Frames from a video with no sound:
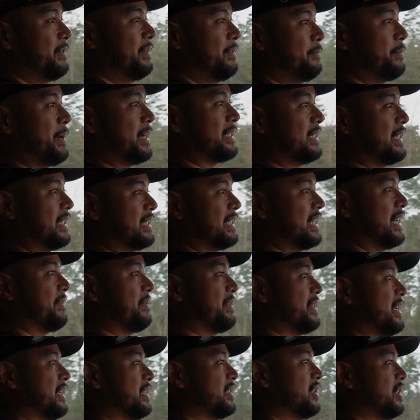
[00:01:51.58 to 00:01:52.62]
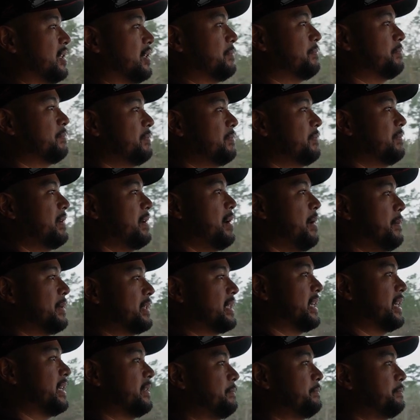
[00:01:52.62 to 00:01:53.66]
restless and everything, so almost
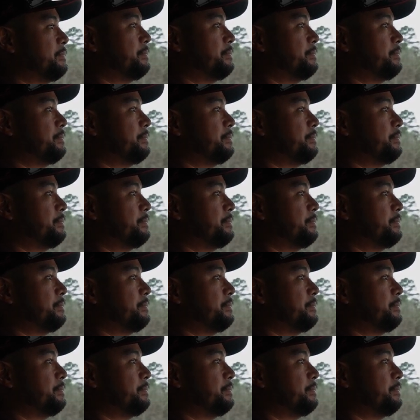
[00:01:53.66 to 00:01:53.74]
there.